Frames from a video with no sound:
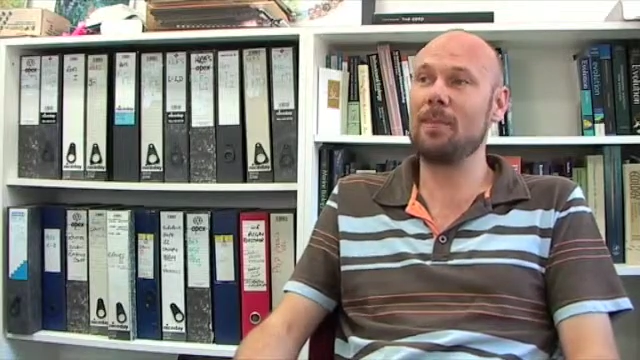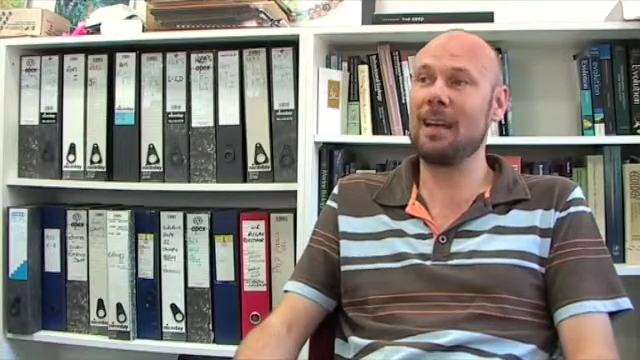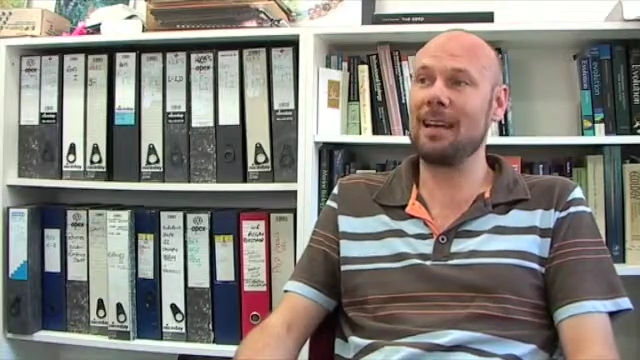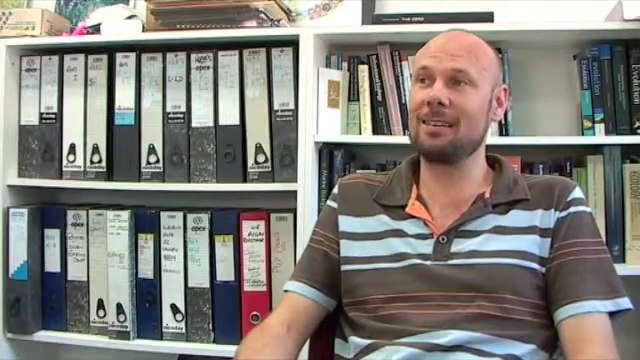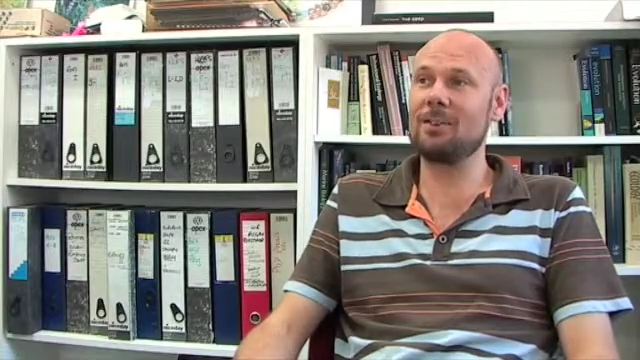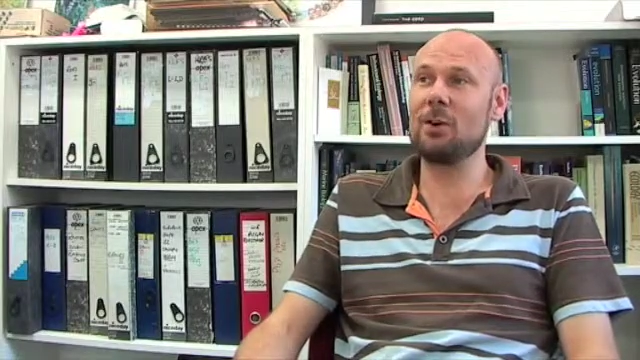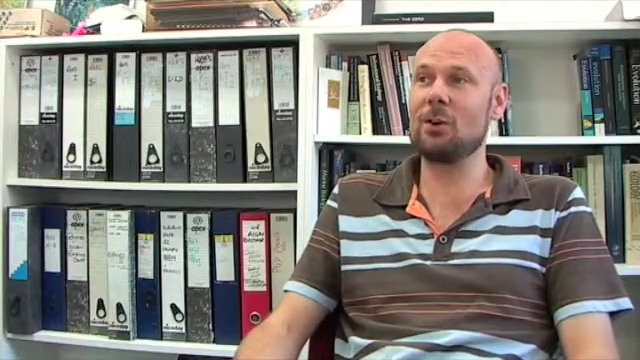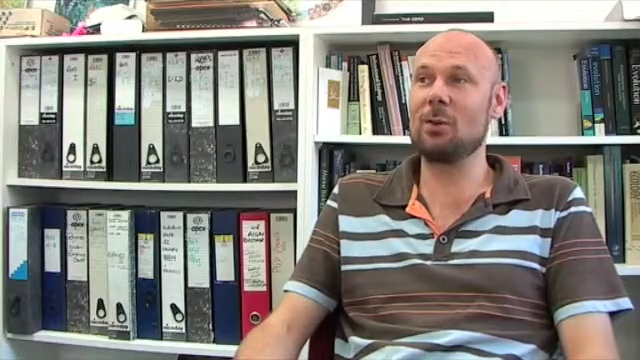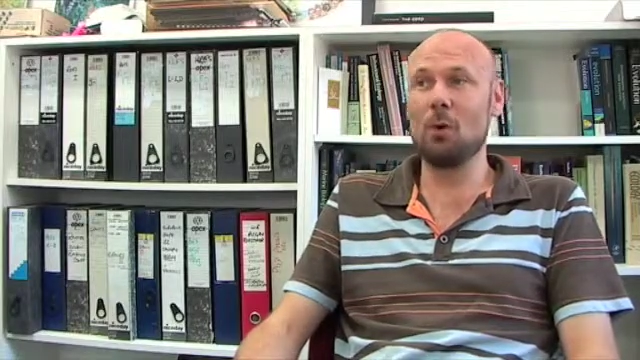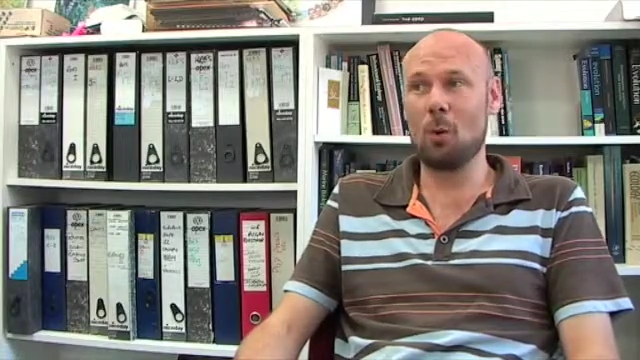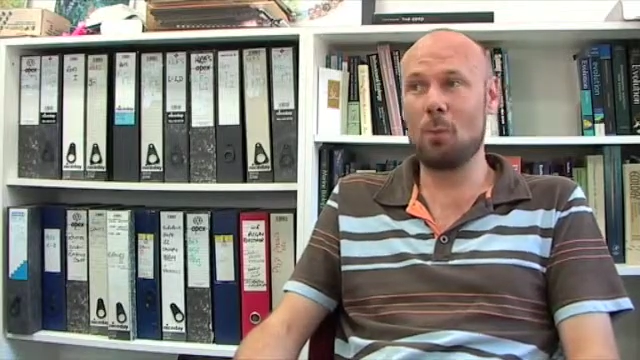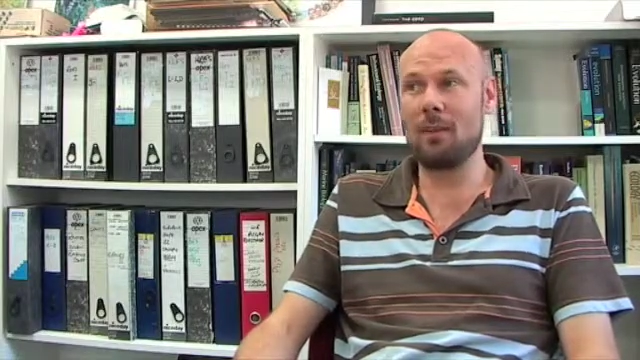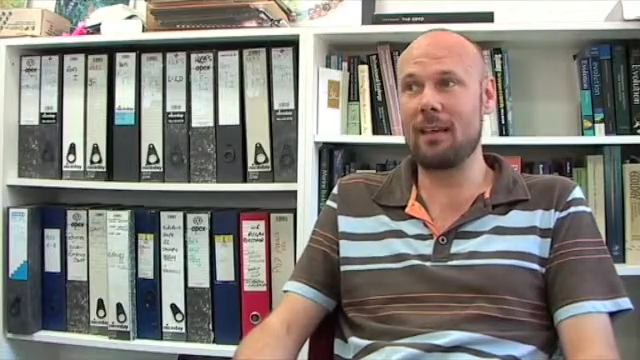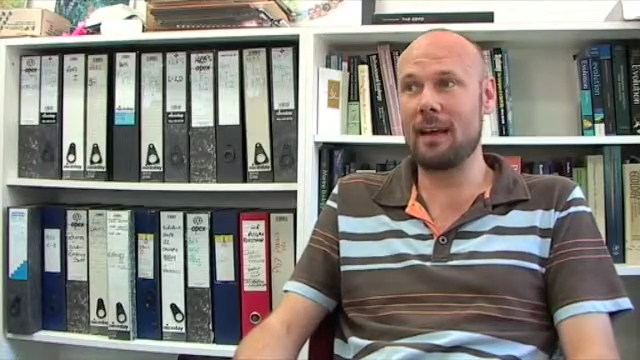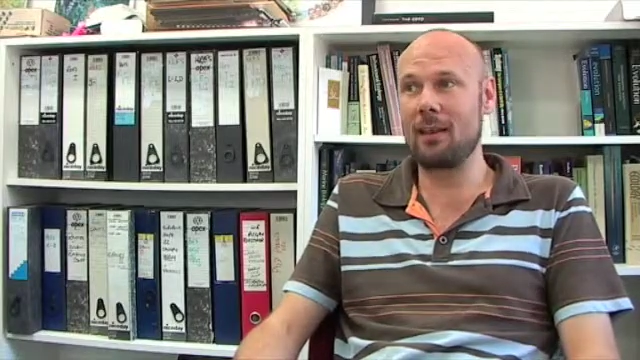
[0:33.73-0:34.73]
and it's not
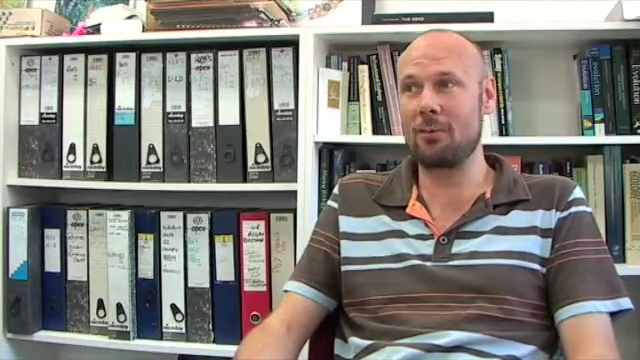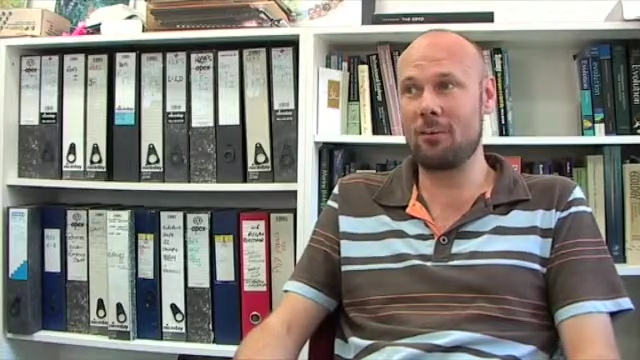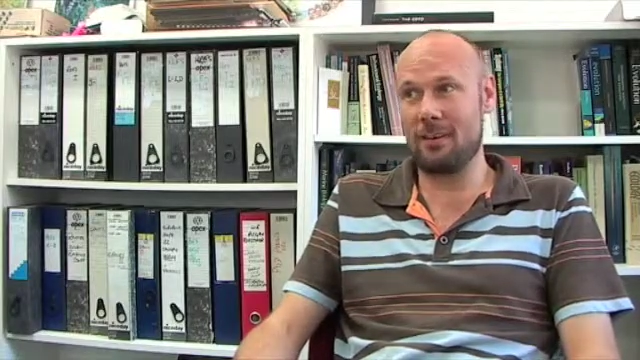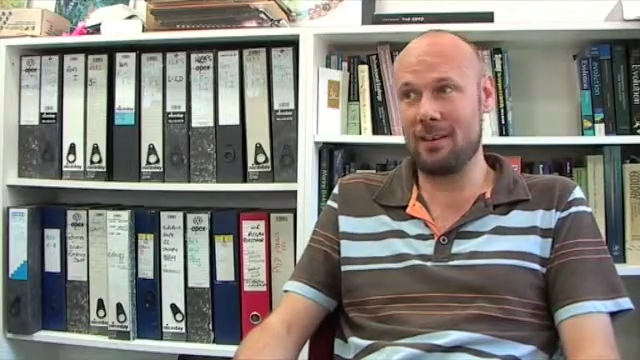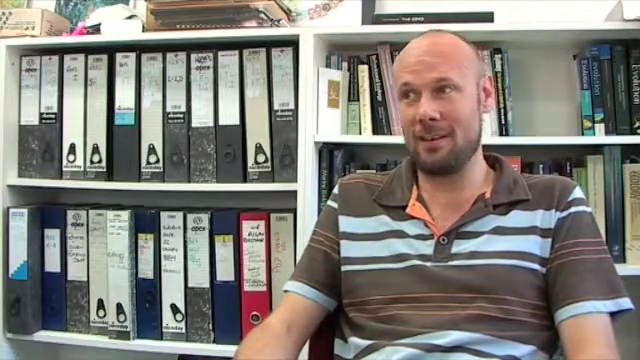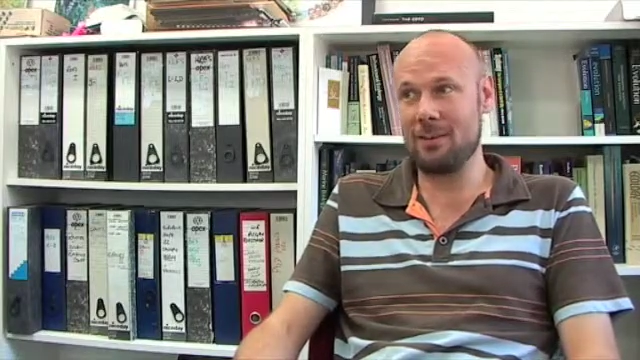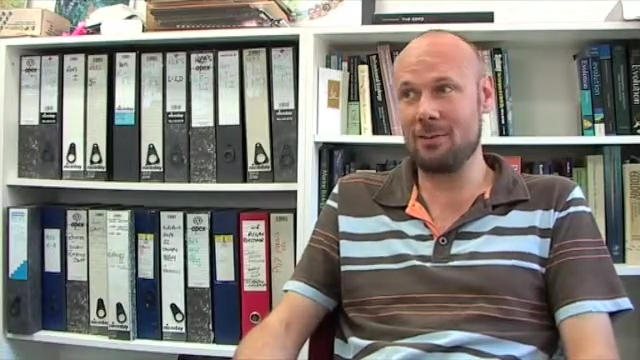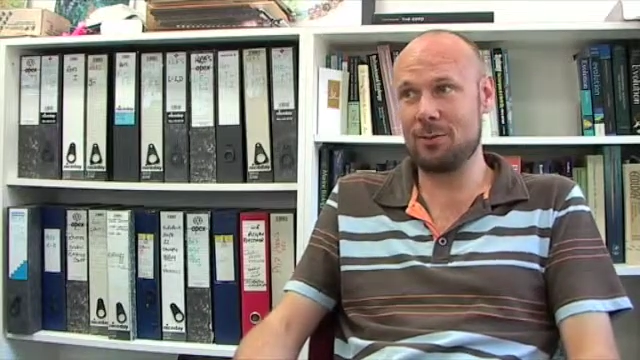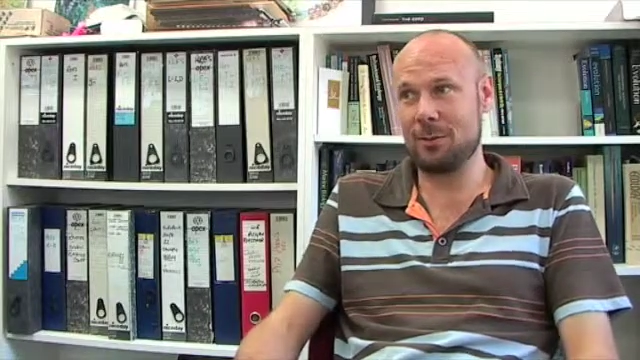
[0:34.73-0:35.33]
normally that green.